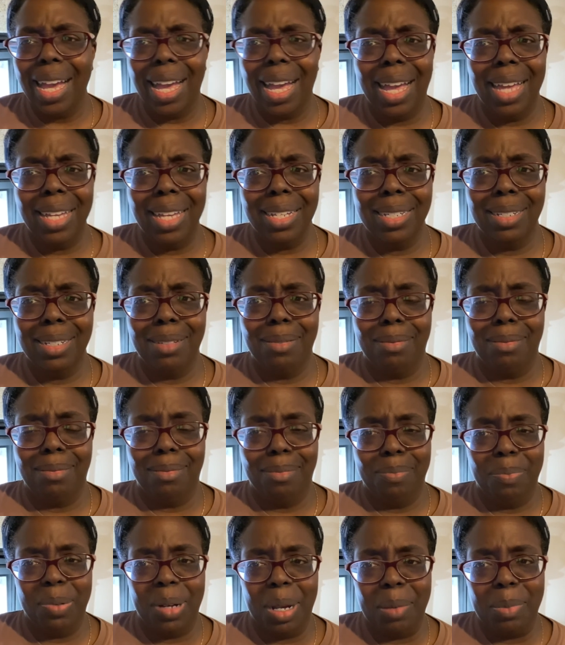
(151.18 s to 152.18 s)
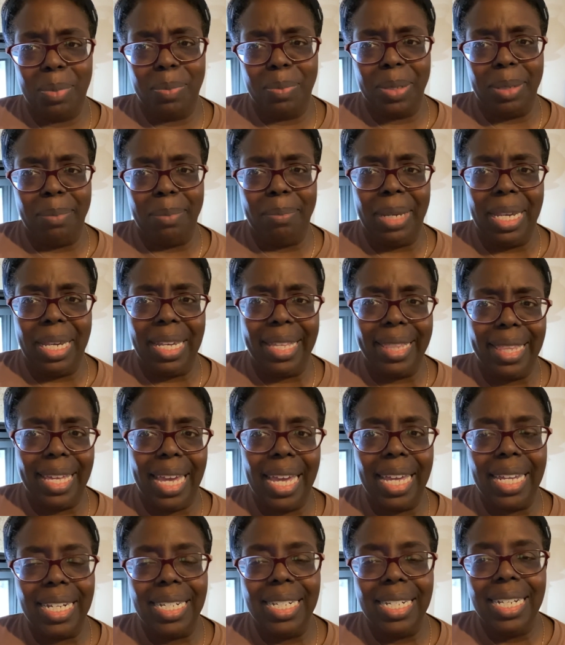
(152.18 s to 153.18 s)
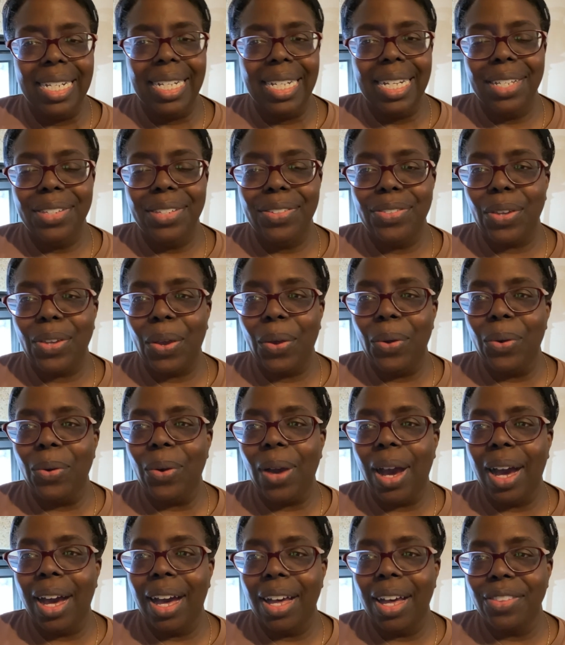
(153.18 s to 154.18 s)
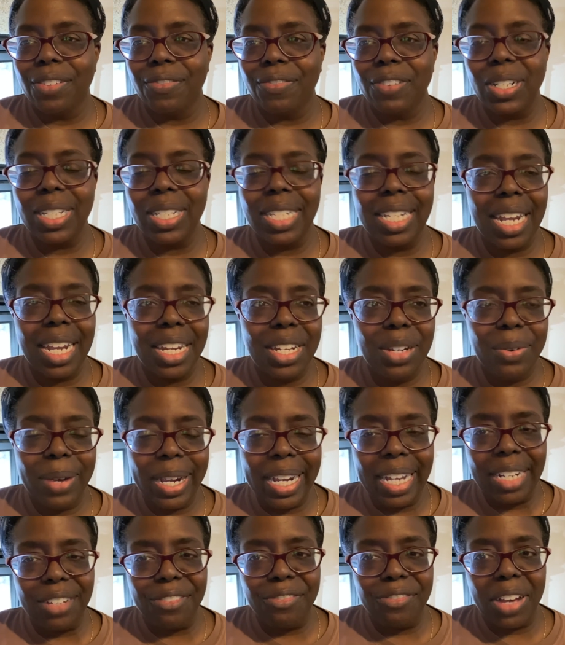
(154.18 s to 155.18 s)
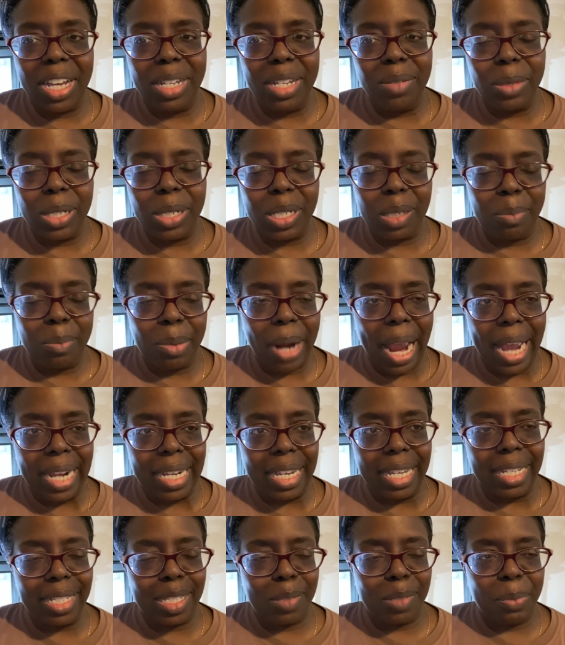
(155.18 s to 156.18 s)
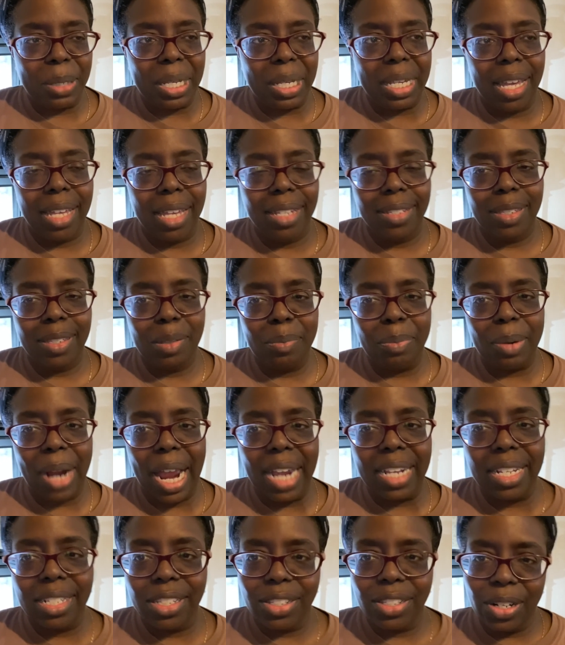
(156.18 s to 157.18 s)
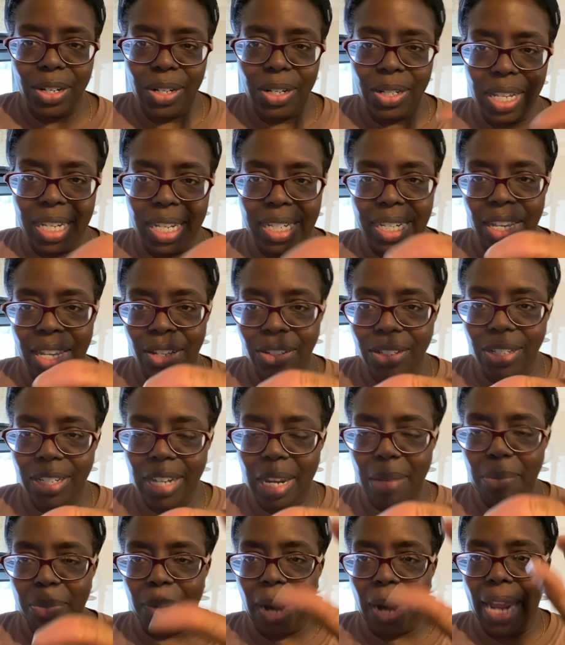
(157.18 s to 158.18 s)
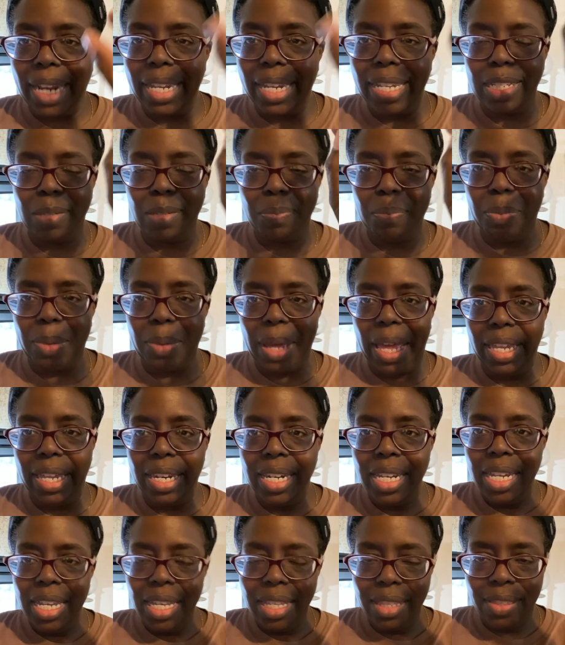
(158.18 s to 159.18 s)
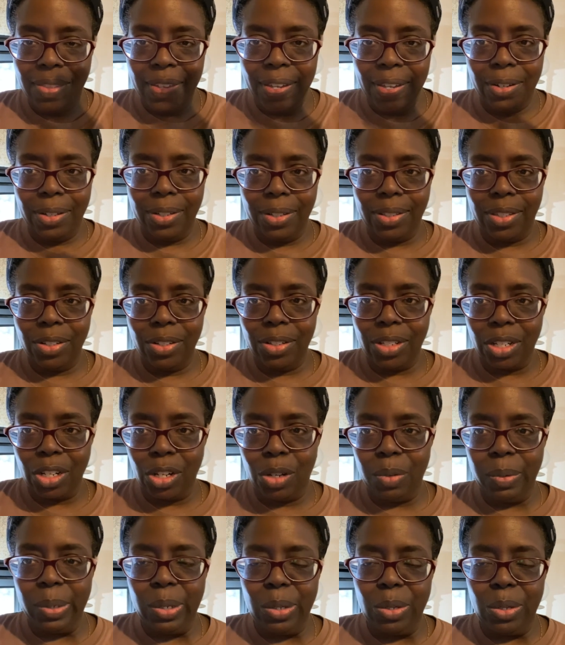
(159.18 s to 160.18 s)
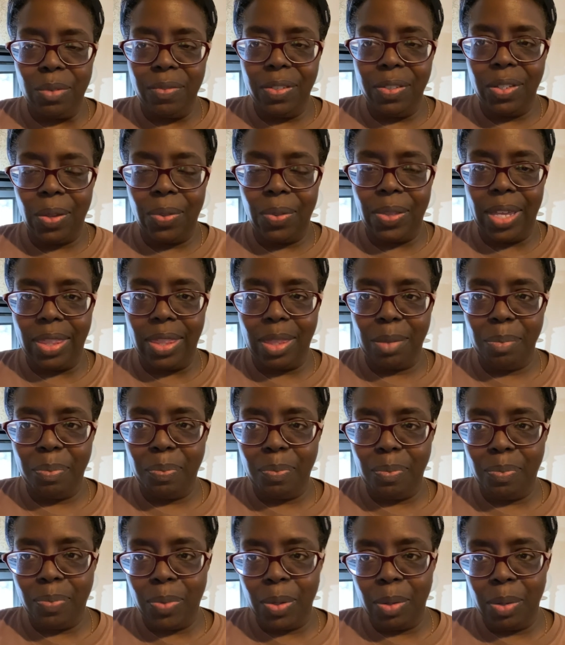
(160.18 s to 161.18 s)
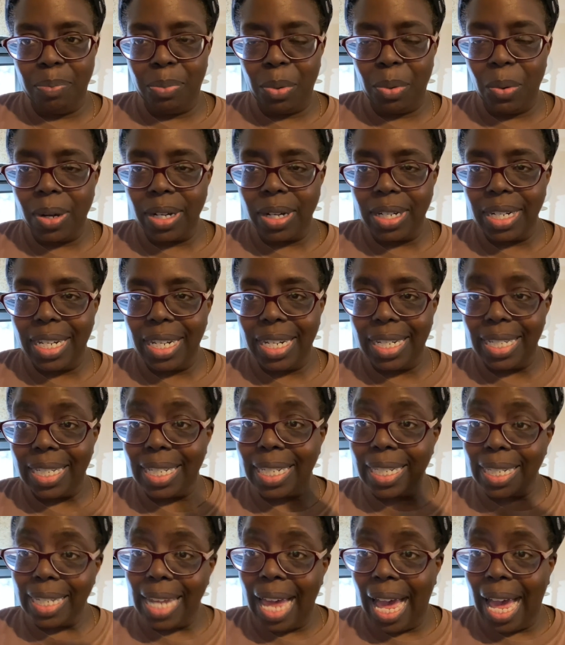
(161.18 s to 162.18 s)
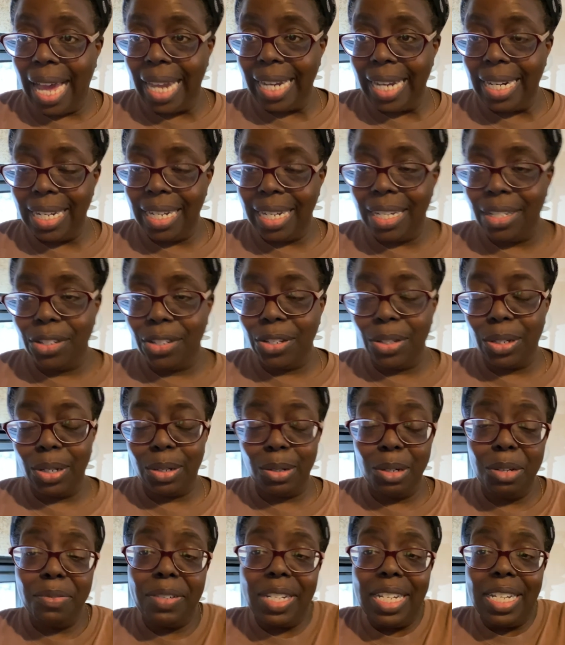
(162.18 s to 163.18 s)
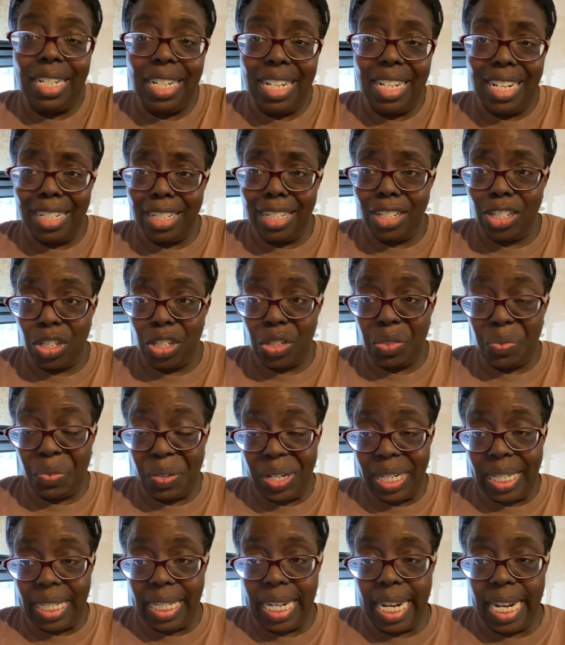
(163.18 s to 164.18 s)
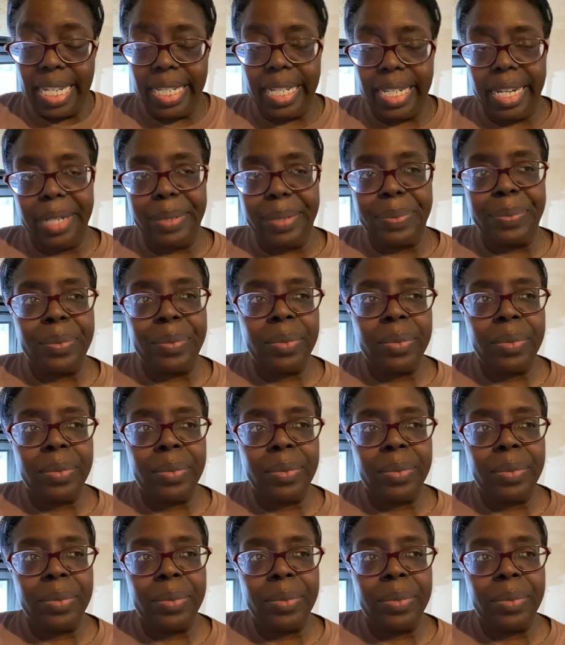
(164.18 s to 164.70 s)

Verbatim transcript: I can probably make that. So uh, the first thing I knew I had to find was the brackets, because the brackets are like L-shaped brackets, but there's there's a groove so that the, the board can slide into the groove, and then, then it's just freestanding.